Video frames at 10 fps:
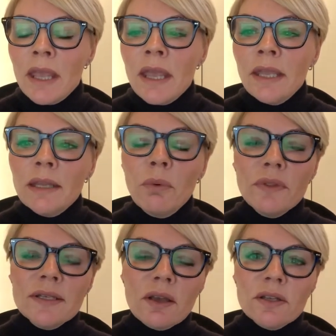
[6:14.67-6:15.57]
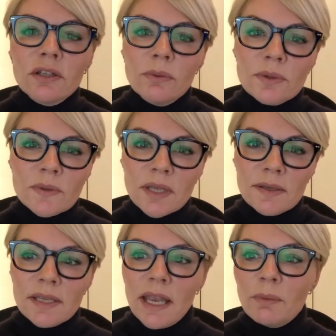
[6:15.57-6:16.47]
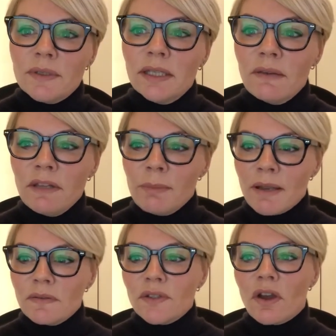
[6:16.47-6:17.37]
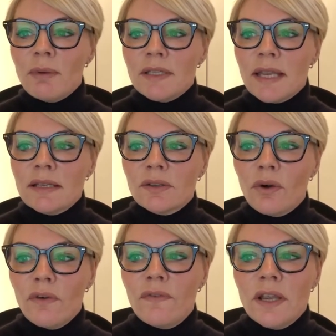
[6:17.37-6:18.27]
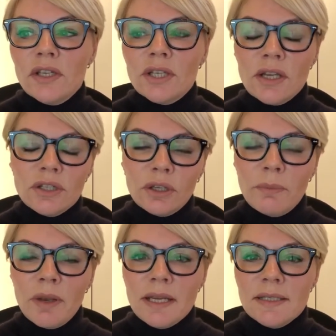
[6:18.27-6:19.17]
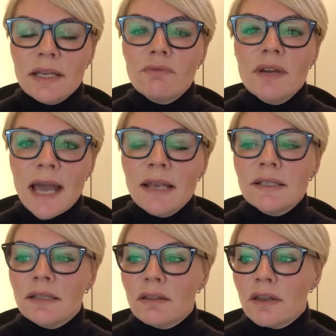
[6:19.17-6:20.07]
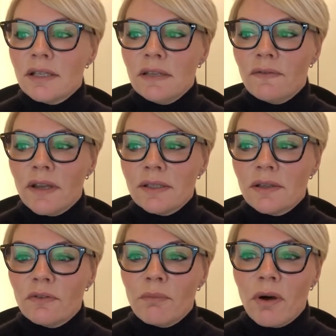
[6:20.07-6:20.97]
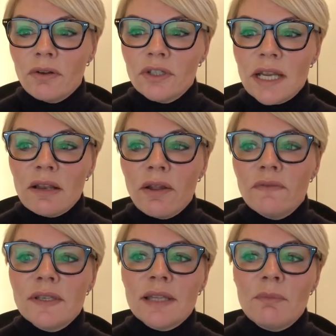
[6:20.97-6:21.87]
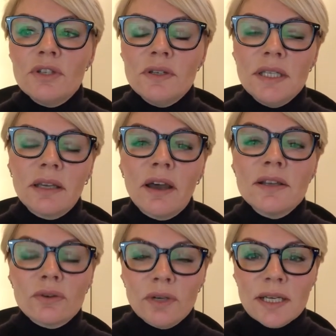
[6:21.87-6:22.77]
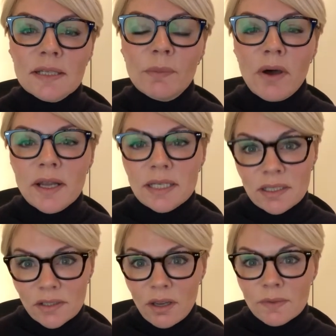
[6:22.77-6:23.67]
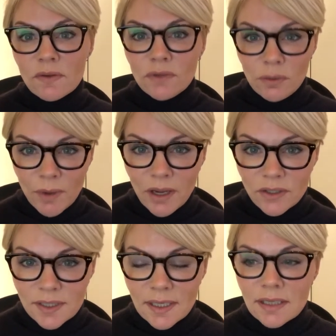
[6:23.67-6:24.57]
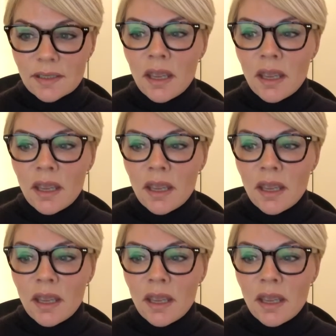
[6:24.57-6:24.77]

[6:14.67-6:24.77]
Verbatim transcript: Now, what this article was also saying was that given the amount of time it takes to offer, exchange, and complete, in reality, the 31st of March deadline for stamp duty cut has already expired in terms of new purchases.